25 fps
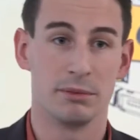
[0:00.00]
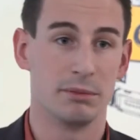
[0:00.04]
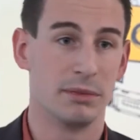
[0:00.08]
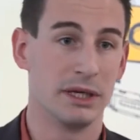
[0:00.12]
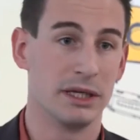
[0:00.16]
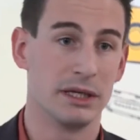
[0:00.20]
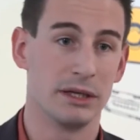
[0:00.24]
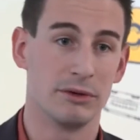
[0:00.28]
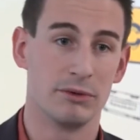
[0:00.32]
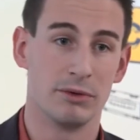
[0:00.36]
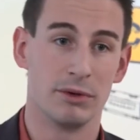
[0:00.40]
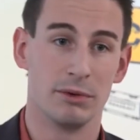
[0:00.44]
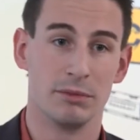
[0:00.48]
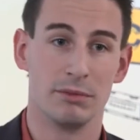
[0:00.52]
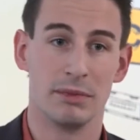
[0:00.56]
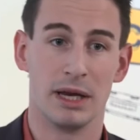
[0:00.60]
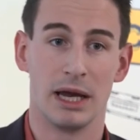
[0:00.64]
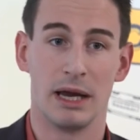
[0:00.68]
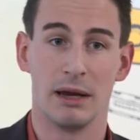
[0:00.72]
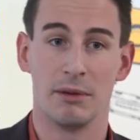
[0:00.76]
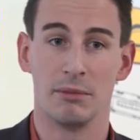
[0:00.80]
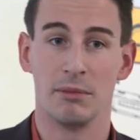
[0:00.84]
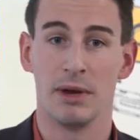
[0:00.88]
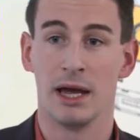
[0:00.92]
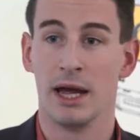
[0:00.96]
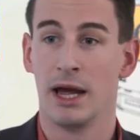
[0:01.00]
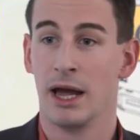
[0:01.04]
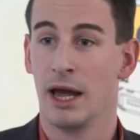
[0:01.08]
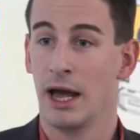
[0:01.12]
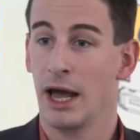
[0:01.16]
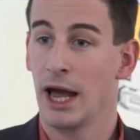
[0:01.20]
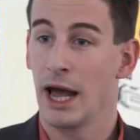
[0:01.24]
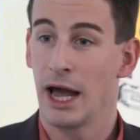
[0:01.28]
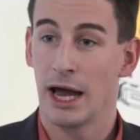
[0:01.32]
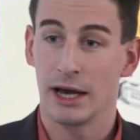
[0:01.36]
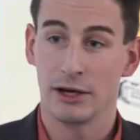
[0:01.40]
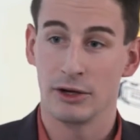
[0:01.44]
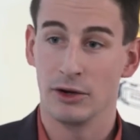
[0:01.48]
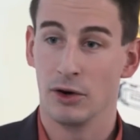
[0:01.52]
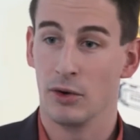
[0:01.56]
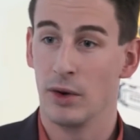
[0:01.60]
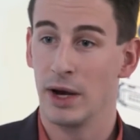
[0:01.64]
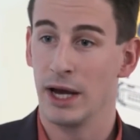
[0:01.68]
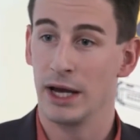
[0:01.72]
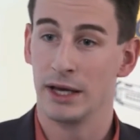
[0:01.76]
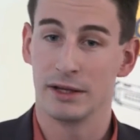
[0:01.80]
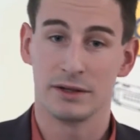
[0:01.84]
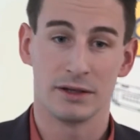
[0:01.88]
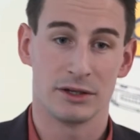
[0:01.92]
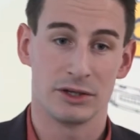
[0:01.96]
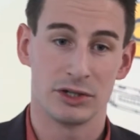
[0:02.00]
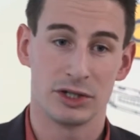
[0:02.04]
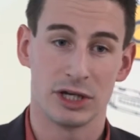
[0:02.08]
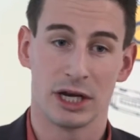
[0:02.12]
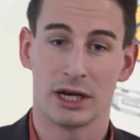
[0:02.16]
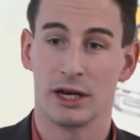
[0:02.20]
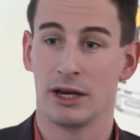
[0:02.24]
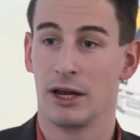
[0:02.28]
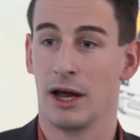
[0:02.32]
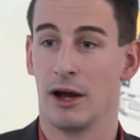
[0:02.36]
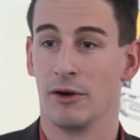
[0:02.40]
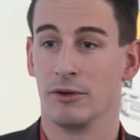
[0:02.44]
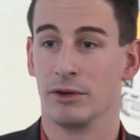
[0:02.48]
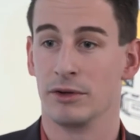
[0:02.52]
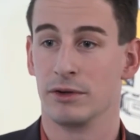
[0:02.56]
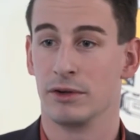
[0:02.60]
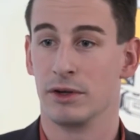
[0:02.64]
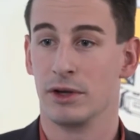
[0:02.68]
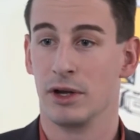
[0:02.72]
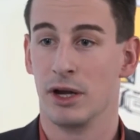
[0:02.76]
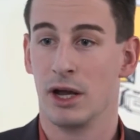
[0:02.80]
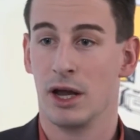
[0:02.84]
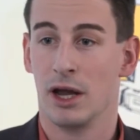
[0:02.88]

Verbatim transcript: the meeting room name, and go ahead and check it out.